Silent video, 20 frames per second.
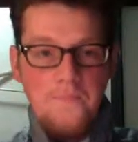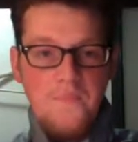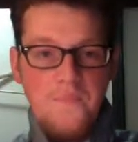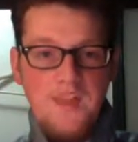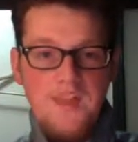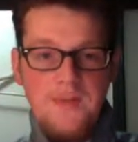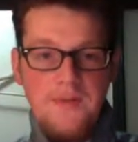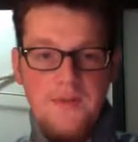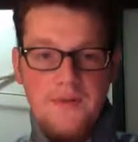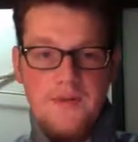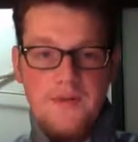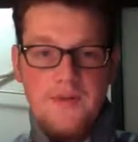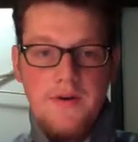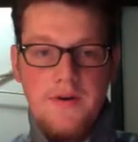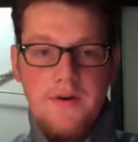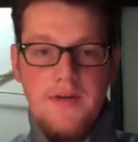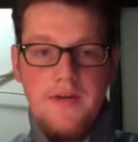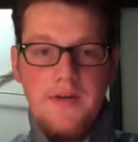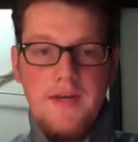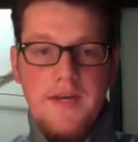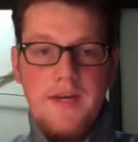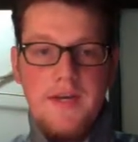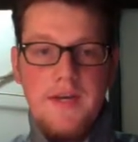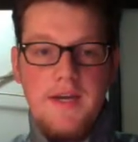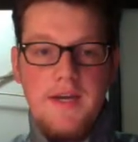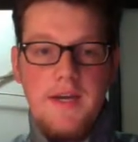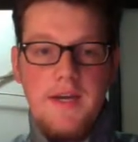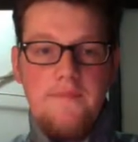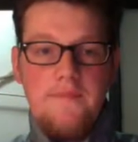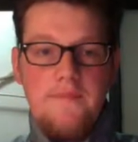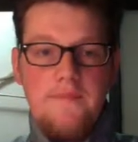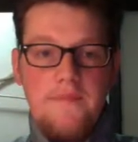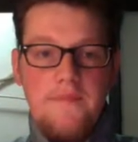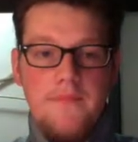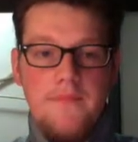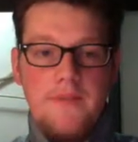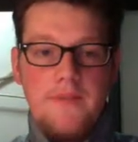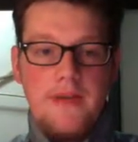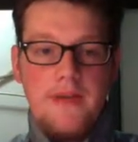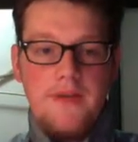It's what's called
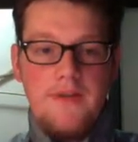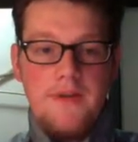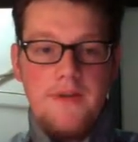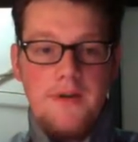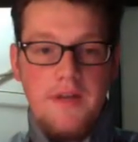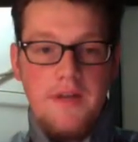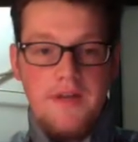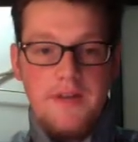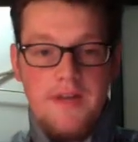it